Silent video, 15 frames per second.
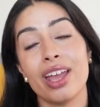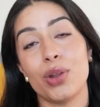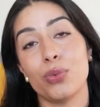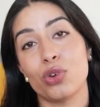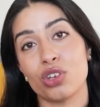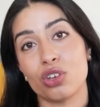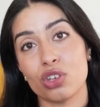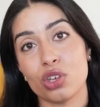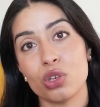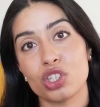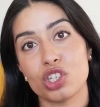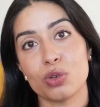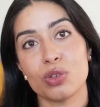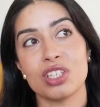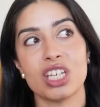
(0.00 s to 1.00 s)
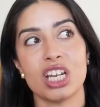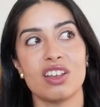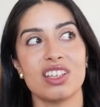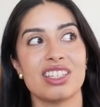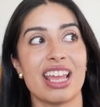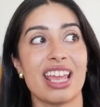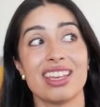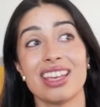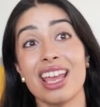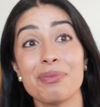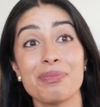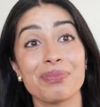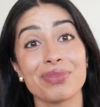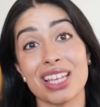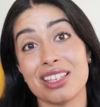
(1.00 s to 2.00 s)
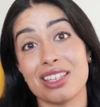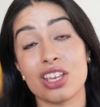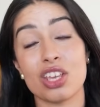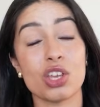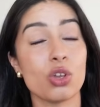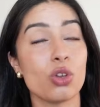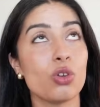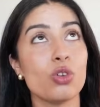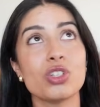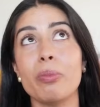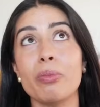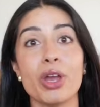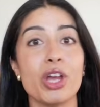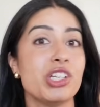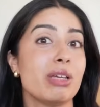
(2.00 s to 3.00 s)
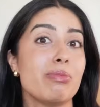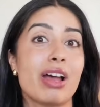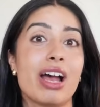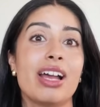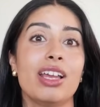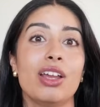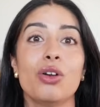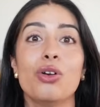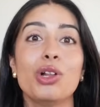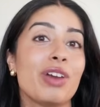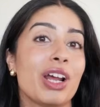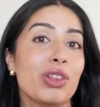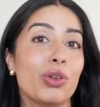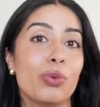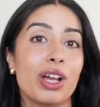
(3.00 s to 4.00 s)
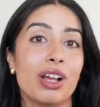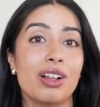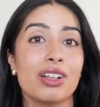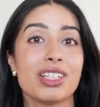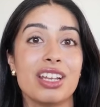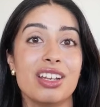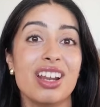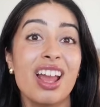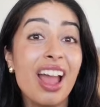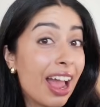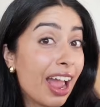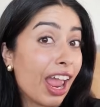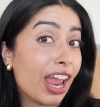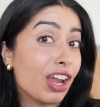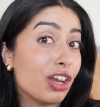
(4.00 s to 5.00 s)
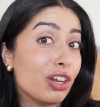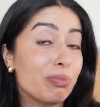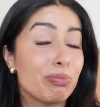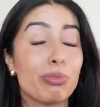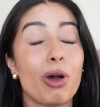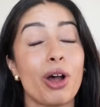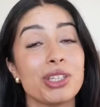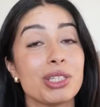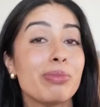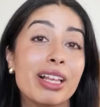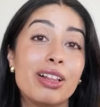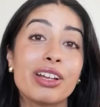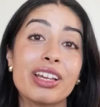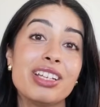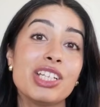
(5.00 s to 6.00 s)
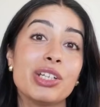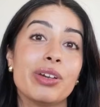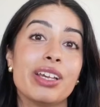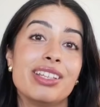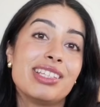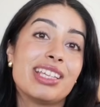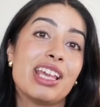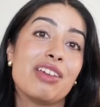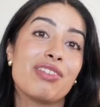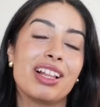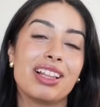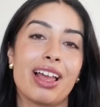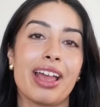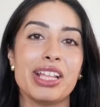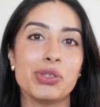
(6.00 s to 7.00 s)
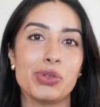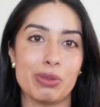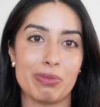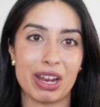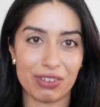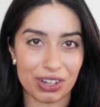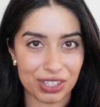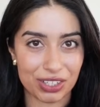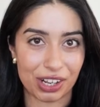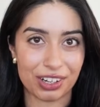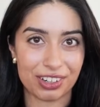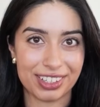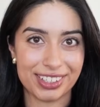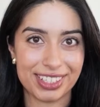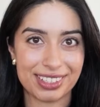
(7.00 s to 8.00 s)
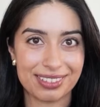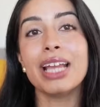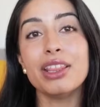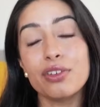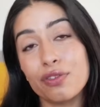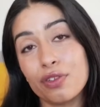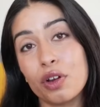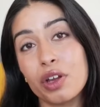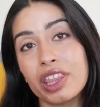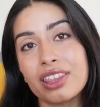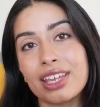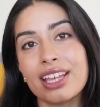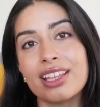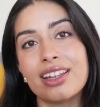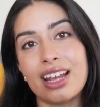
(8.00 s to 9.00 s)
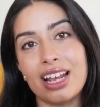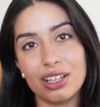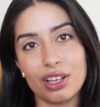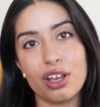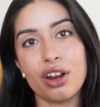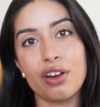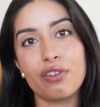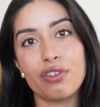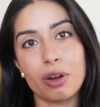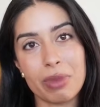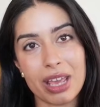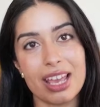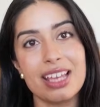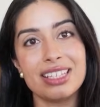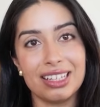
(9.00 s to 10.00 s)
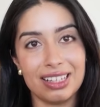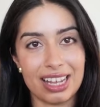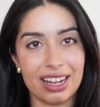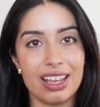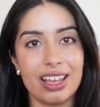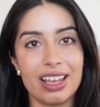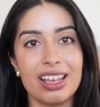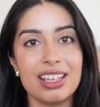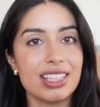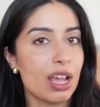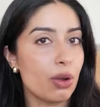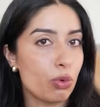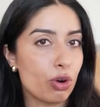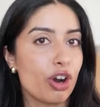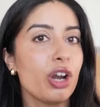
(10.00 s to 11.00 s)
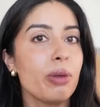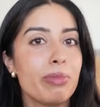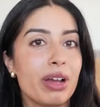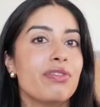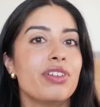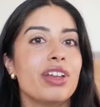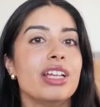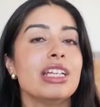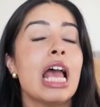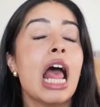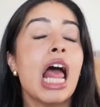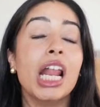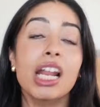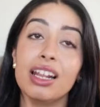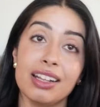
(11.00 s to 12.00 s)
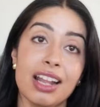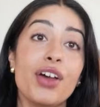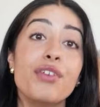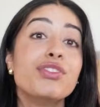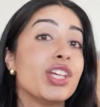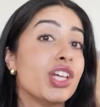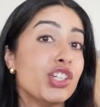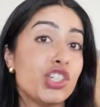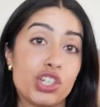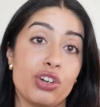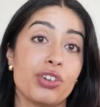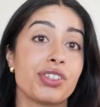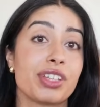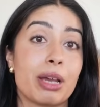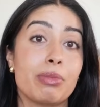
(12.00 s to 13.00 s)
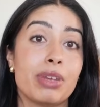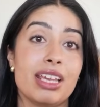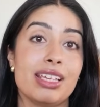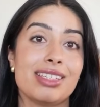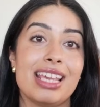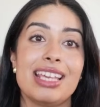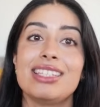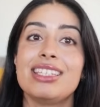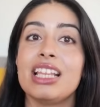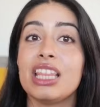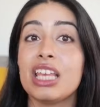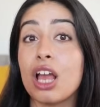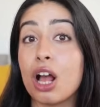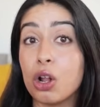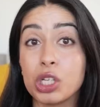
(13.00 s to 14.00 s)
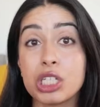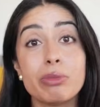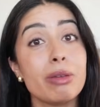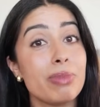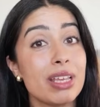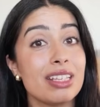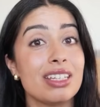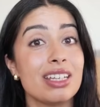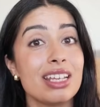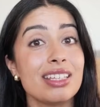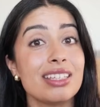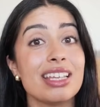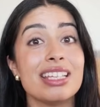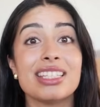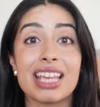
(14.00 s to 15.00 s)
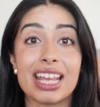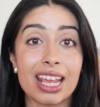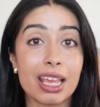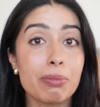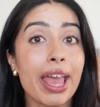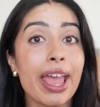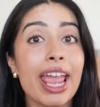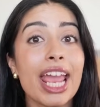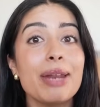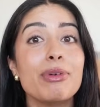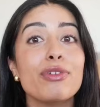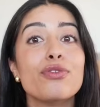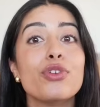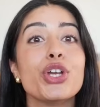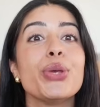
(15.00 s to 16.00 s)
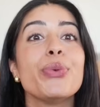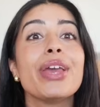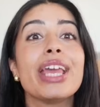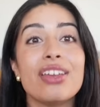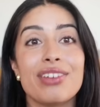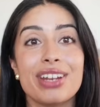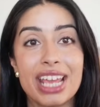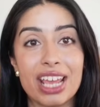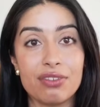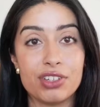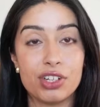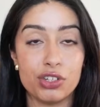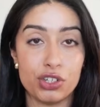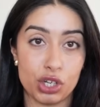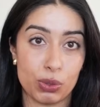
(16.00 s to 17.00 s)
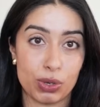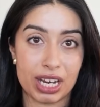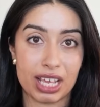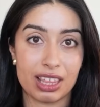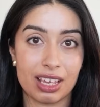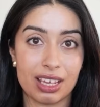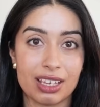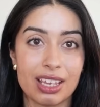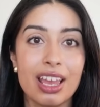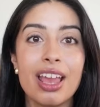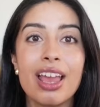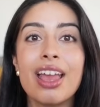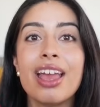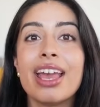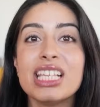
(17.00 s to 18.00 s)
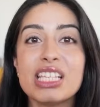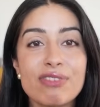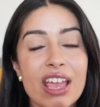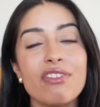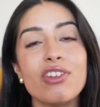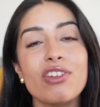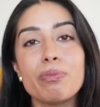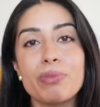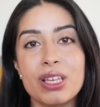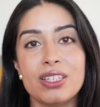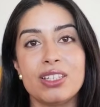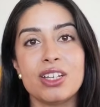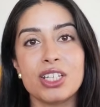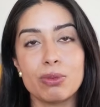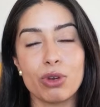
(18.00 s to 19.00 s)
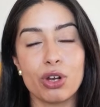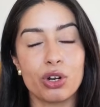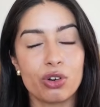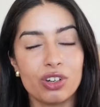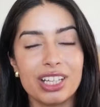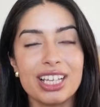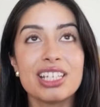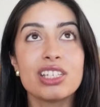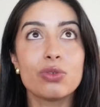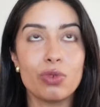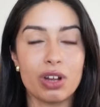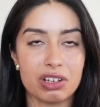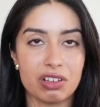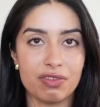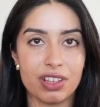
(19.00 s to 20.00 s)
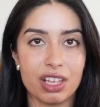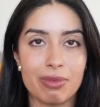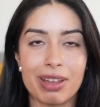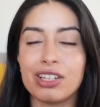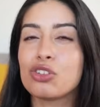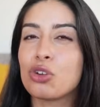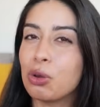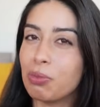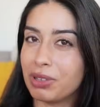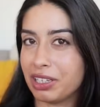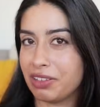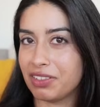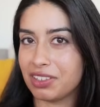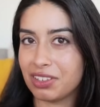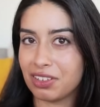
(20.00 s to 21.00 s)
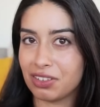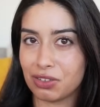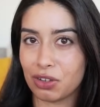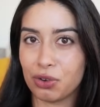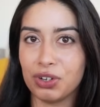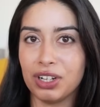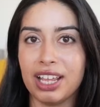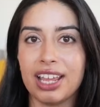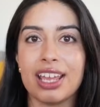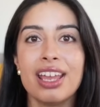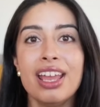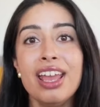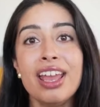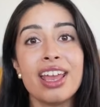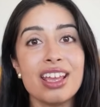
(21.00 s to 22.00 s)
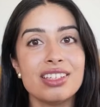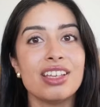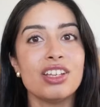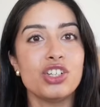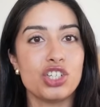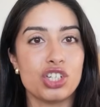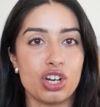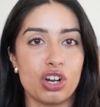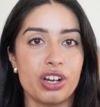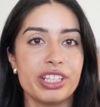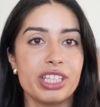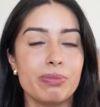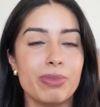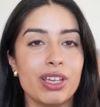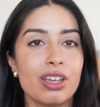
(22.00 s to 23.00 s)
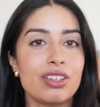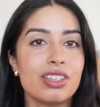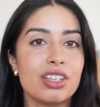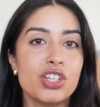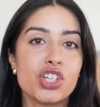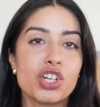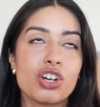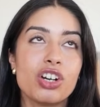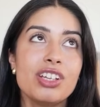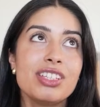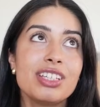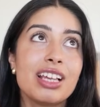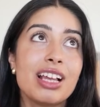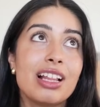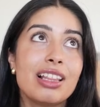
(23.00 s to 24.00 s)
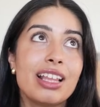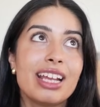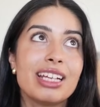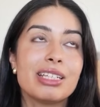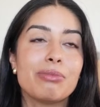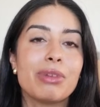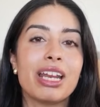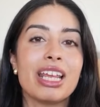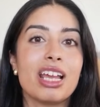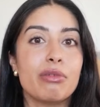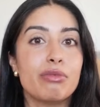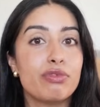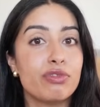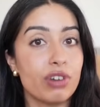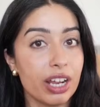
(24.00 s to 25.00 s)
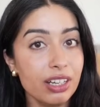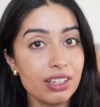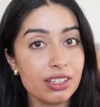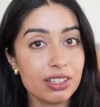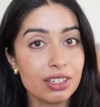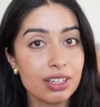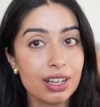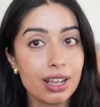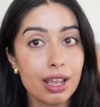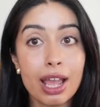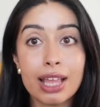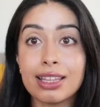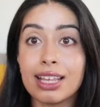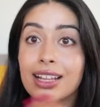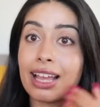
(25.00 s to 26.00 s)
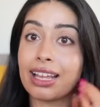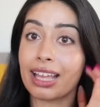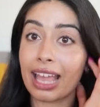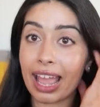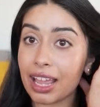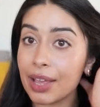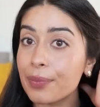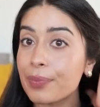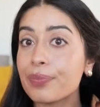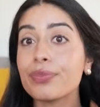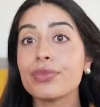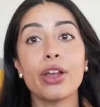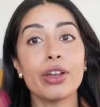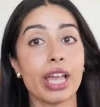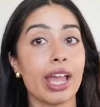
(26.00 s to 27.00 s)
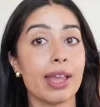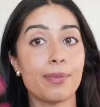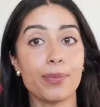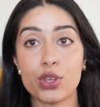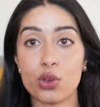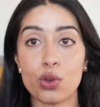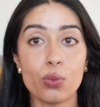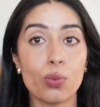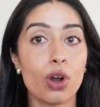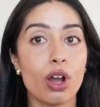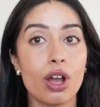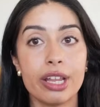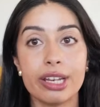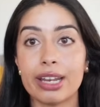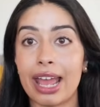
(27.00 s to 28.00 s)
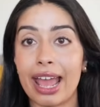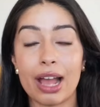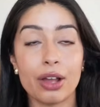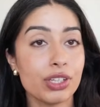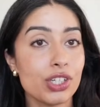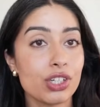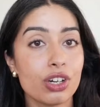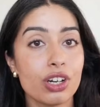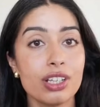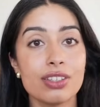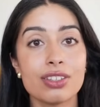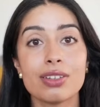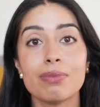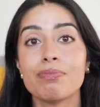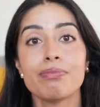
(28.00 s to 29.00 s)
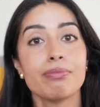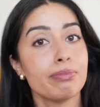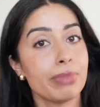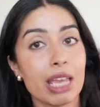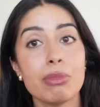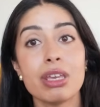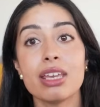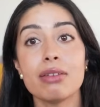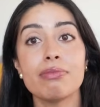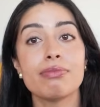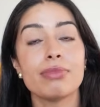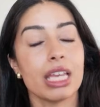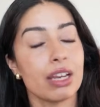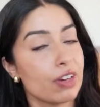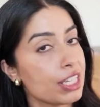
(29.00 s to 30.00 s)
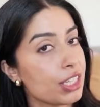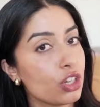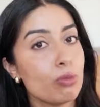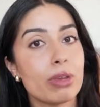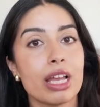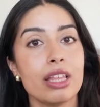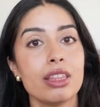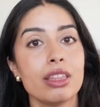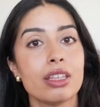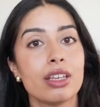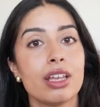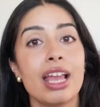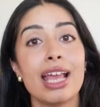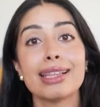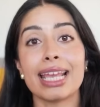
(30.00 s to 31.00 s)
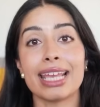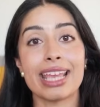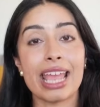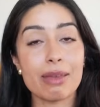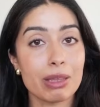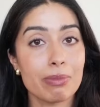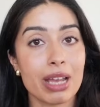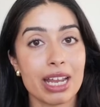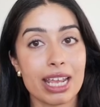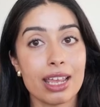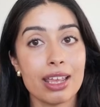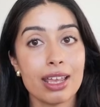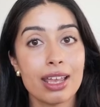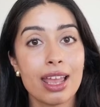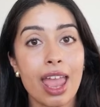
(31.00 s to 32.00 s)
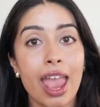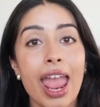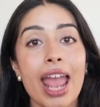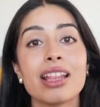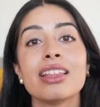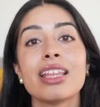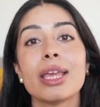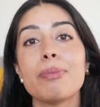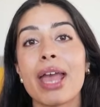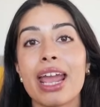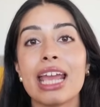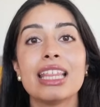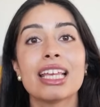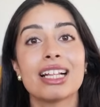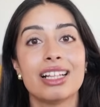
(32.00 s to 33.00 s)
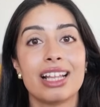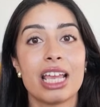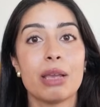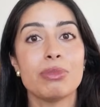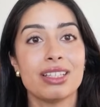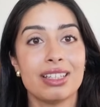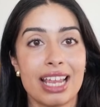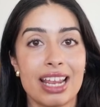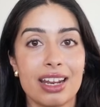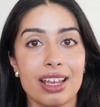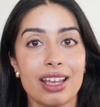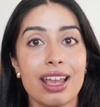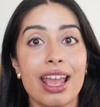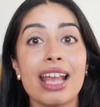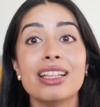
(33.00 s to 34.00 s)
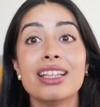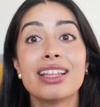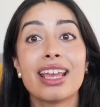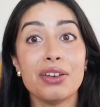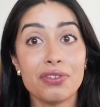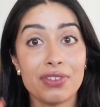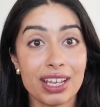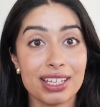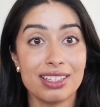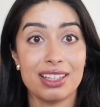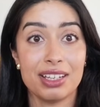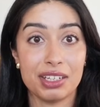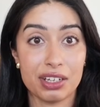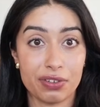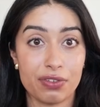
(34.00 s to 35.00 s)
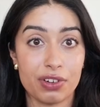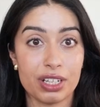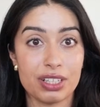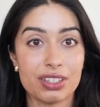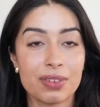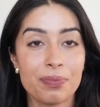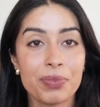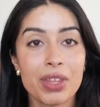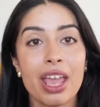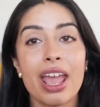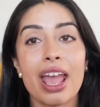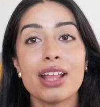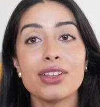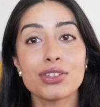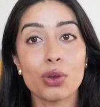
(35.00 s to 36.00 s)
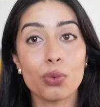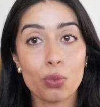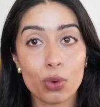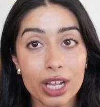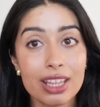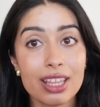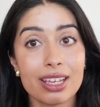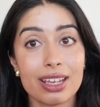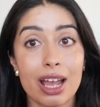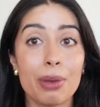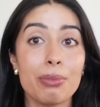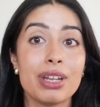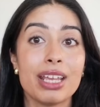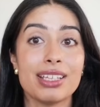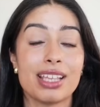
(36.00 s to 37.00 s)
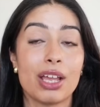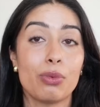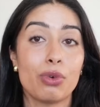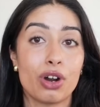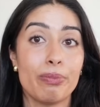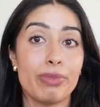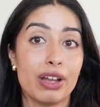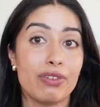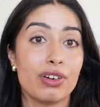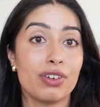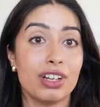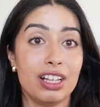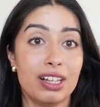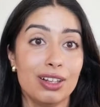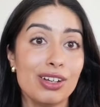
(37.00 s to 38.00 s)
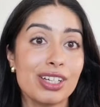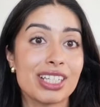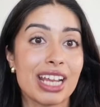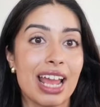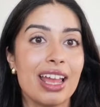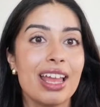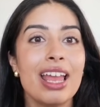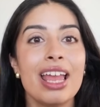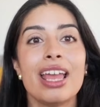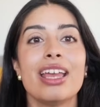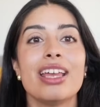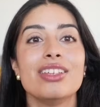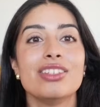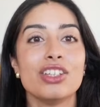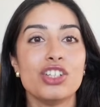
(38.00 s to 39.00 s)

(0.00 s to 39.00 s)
and what you're used to instead of saying, hey, there's a huge emerging market all around the world and I could possibly look into it and see if it aligns with my risk tolerance. And the fourth thing that I learned from his letter is that Warren Buffett loves insurance companies. He said the ultimate business is getting paid before you even have to do anything. His favorite business model, or at least one of them, I don't believe this is only, is insurance, because insurers collect money up front. They're like, hey, okay, you want a health insurance? Pay me every single month. They keep the money and then they pay the claims later and then they invest the difference. And so one of the companies that Warren Buffett really looked at is